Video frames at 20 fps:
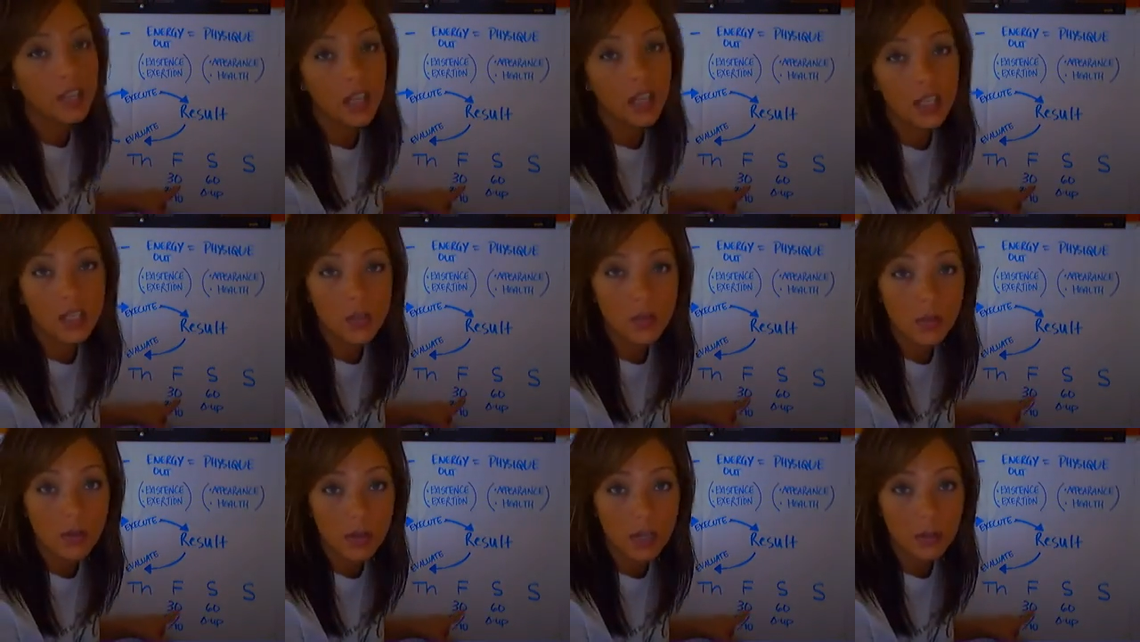you're going
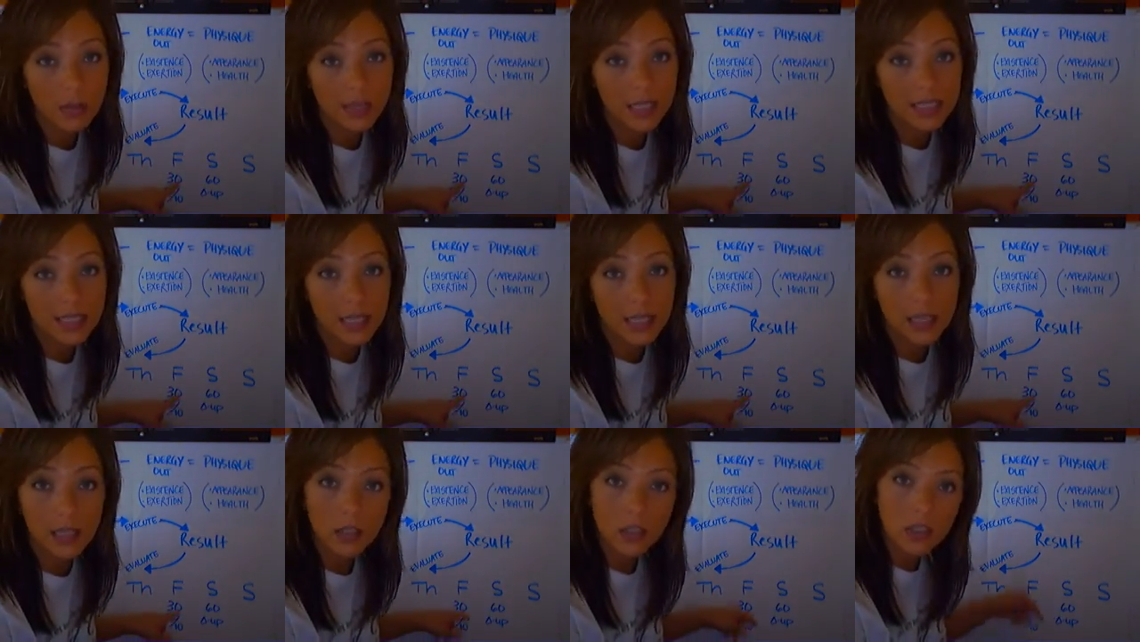to do 30 minutes
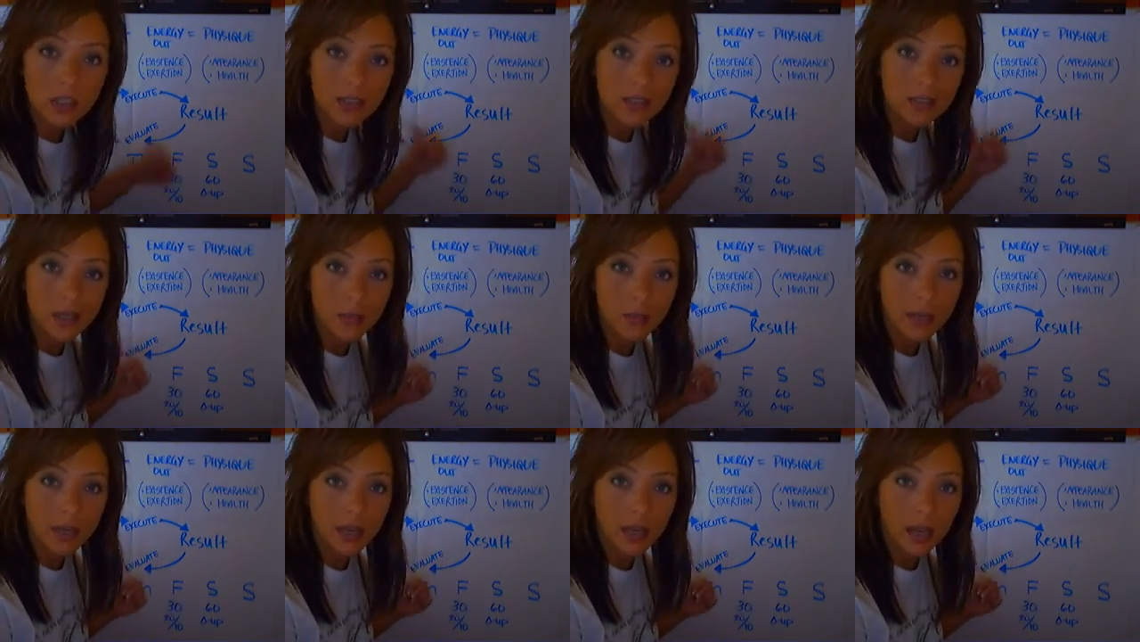again, just
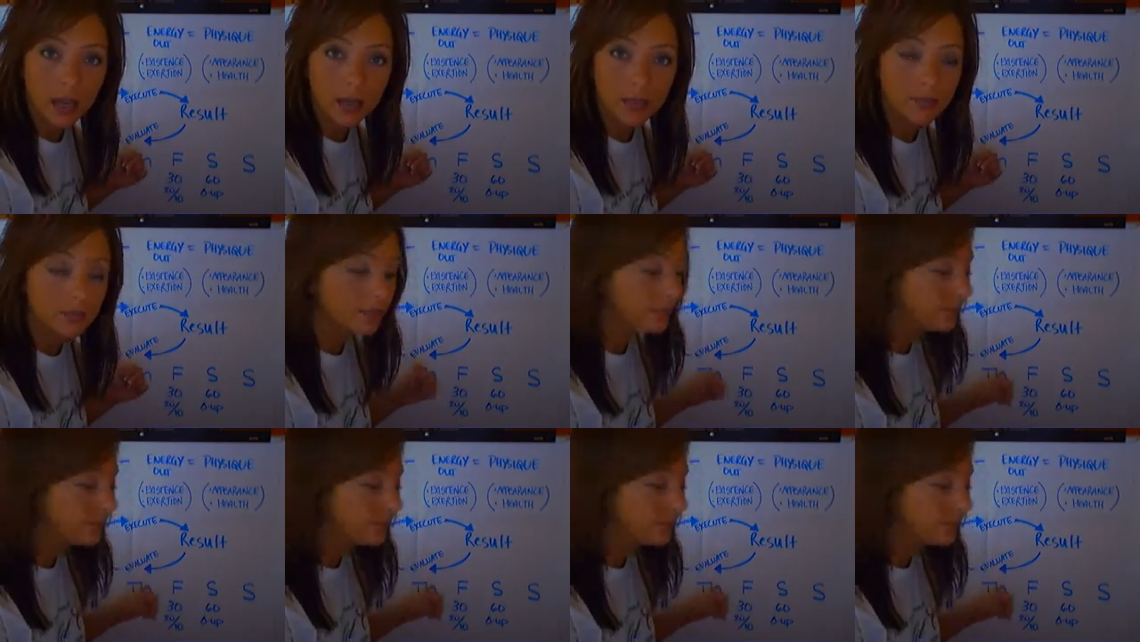like Monday.